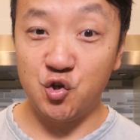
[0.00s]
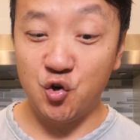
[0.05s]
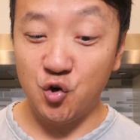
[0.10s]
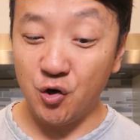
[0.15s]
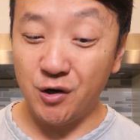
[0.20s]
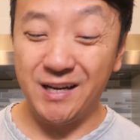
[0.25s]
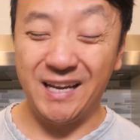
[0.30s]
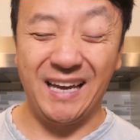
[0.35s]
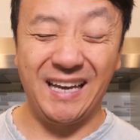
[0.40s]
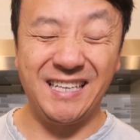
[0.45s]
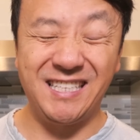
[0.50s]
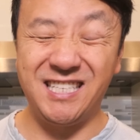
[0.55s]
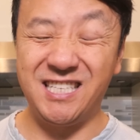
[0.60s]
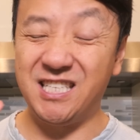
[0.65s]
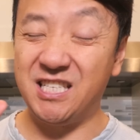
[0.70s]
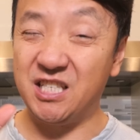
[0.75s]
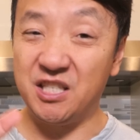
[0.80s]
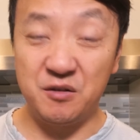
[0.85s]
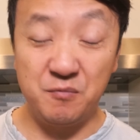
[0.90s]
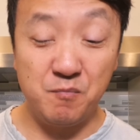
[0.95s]
good, it
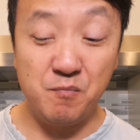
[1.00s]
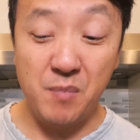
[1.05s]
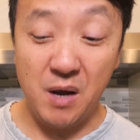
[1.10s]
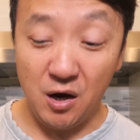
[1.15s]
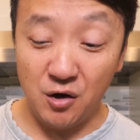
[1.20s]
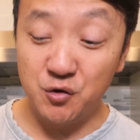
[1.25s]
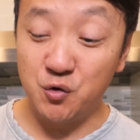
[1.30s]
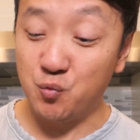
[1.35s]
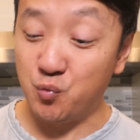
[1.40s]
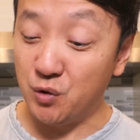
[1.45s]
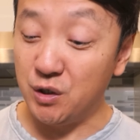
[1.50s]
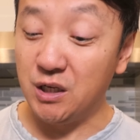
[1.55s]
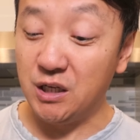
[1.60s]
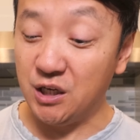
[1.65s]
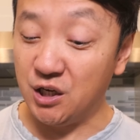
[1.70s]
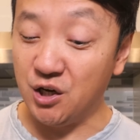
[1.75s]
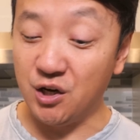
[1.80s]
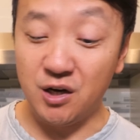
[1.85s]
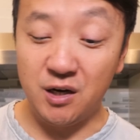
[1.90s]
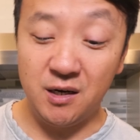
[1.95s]
smells really
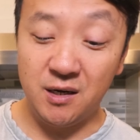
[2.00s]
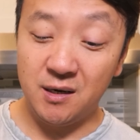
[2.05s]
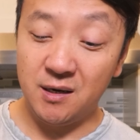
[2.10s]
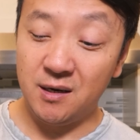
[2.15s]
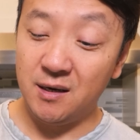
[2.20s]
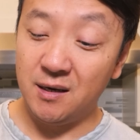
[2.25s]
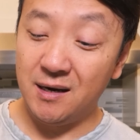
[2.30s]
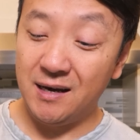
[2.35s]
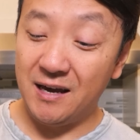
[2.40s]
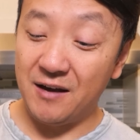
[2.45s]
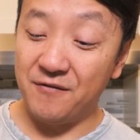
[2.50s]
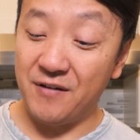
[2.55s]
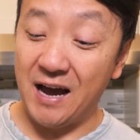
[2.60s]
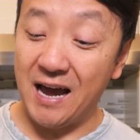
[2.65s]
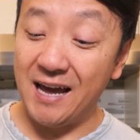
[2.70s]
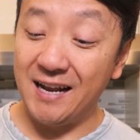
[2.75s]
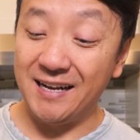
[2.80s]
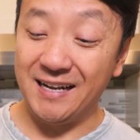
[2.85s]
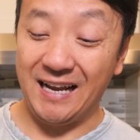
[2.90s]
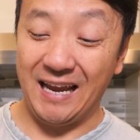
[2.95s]
good. If I
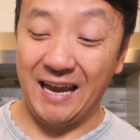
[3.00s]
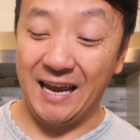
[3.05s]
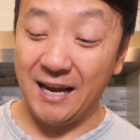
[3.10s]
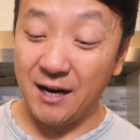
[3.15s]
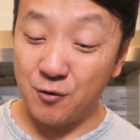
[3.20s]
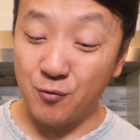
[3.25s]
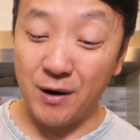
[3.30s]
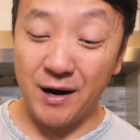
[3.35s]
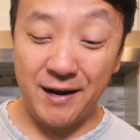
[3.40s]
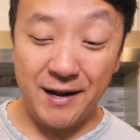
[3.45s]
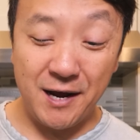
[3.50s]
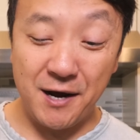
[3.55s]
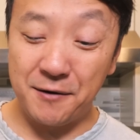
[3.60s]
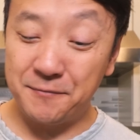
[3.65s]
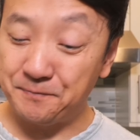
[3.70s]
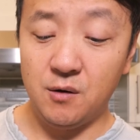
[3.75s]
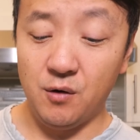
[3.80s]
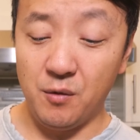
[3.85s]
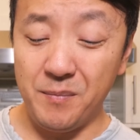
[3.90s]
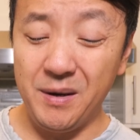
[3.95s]
had an egg right now,
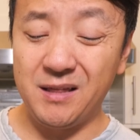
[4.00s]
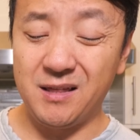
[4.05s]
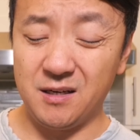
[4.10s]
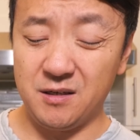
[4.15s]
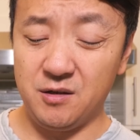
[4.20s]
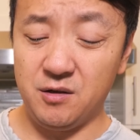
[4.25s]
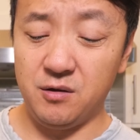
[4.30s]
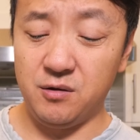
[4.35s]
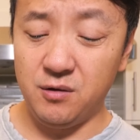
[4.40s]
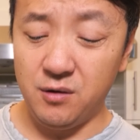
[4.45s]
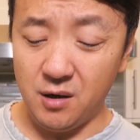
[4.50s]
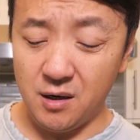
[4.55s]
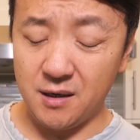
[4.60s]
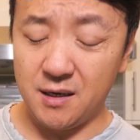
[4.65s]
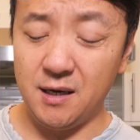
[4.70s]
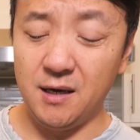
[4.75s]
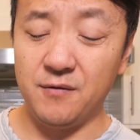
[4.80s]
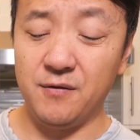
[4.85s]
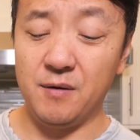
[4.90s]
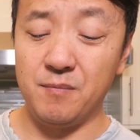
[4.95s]
would make this look
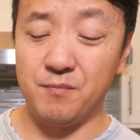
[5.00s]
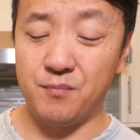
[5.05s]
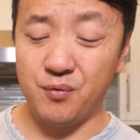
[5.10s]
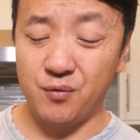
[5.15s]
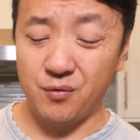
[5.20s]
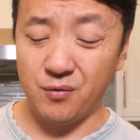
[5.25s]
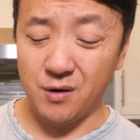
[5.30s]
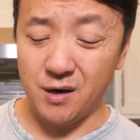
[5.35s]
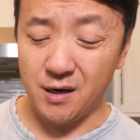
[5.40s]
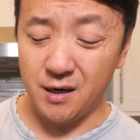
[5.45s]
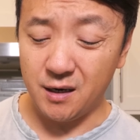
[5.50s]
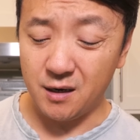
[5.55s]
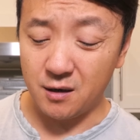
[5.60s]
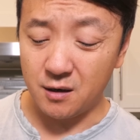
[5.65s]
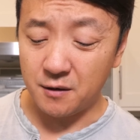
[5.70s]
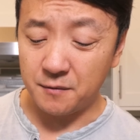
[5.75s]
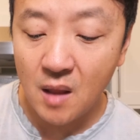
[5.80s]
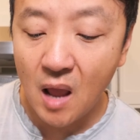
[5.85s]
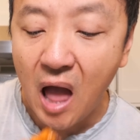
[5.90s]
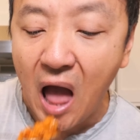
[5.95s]
even prettier.